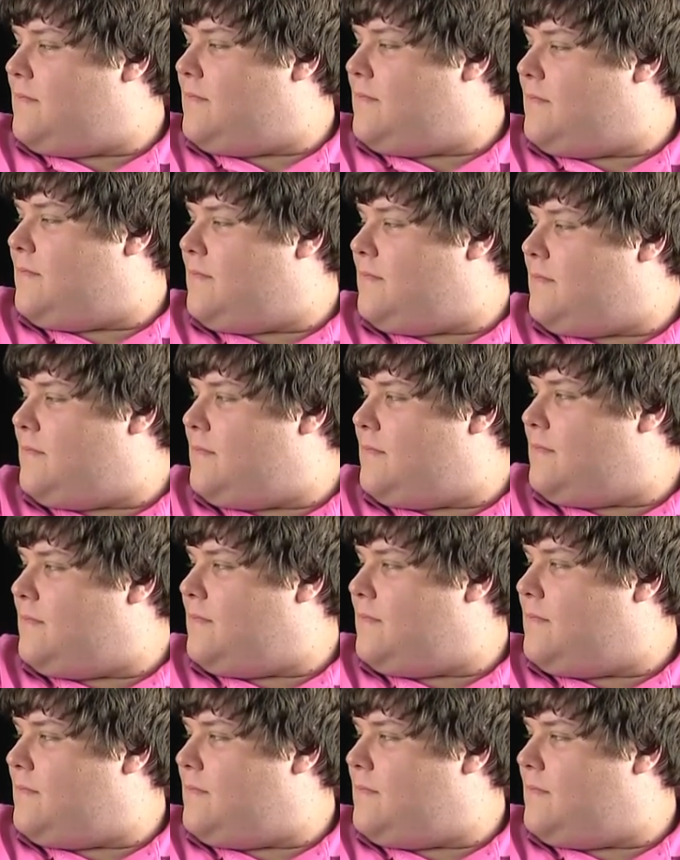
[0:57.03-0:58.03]

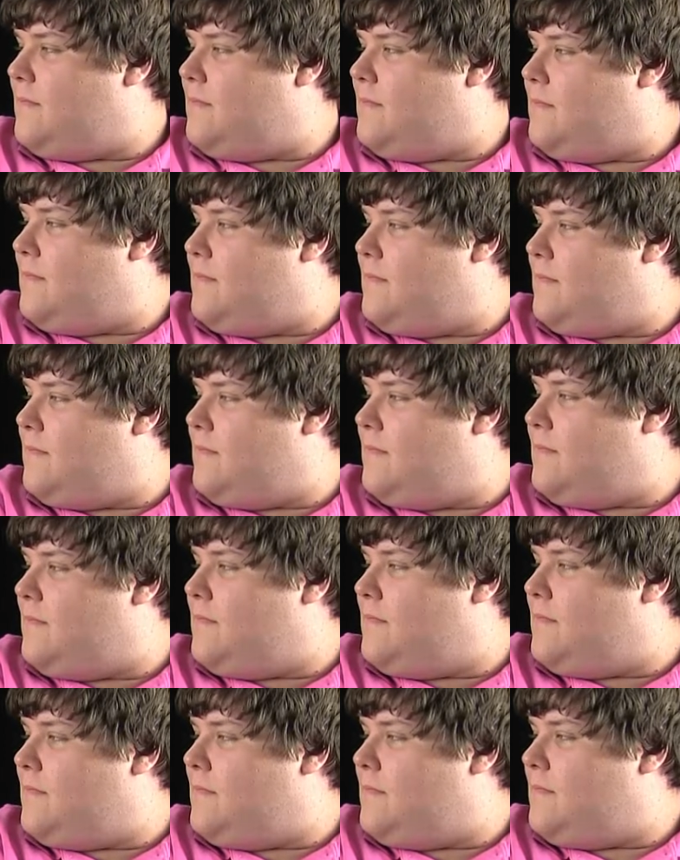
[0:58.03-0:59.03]

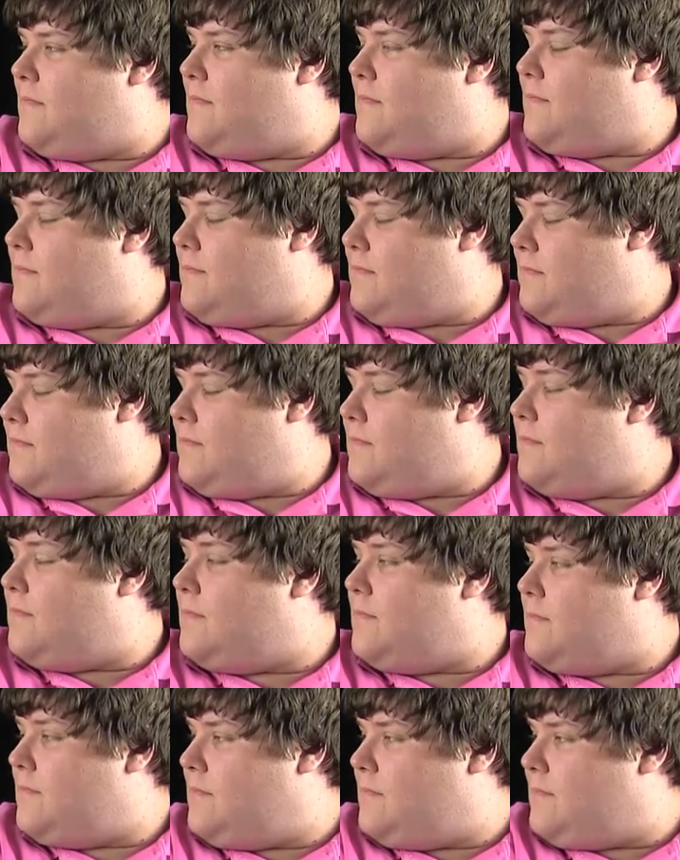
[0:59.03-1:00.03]

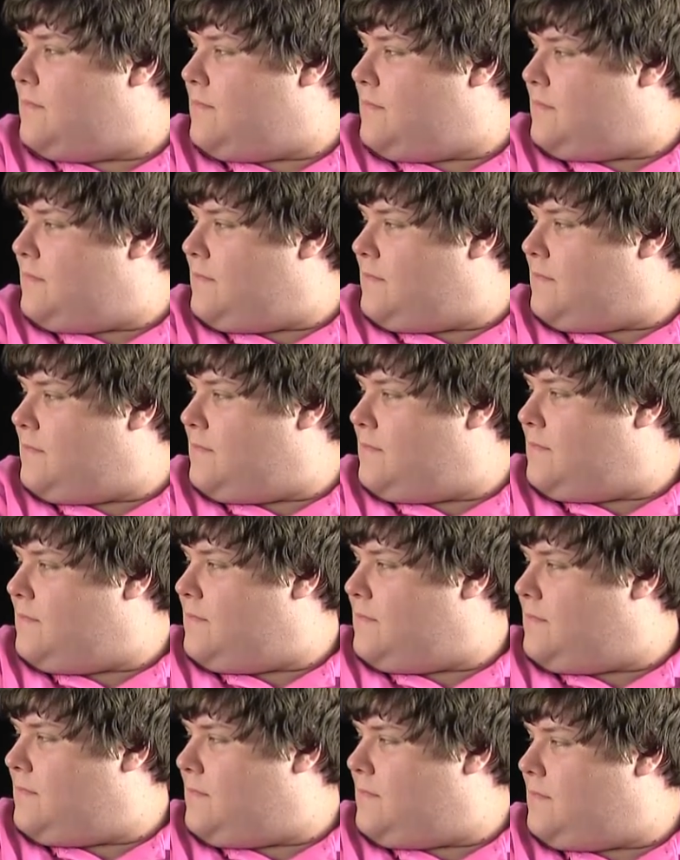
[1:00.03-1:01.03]

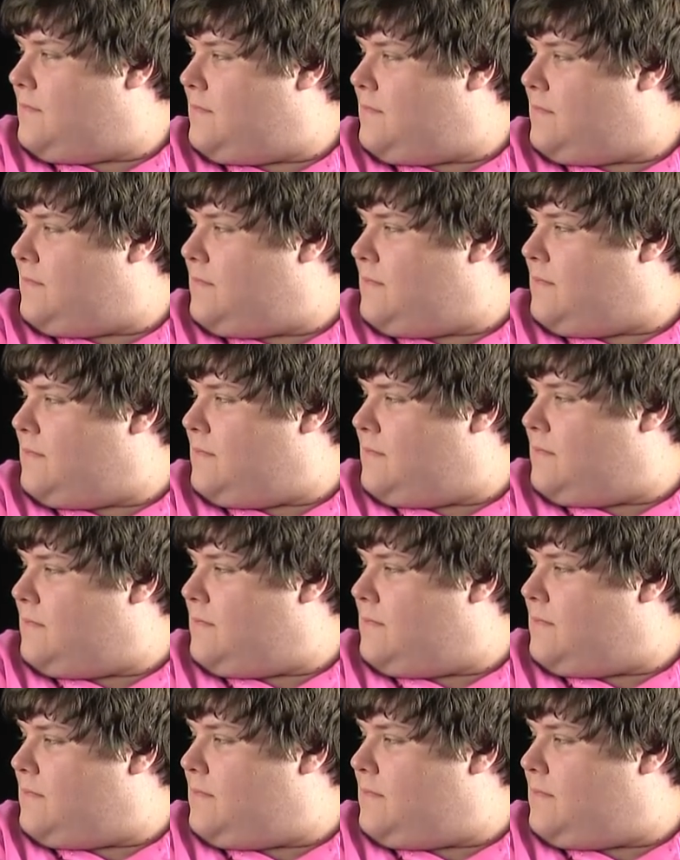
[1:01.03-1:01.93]
(not speaking)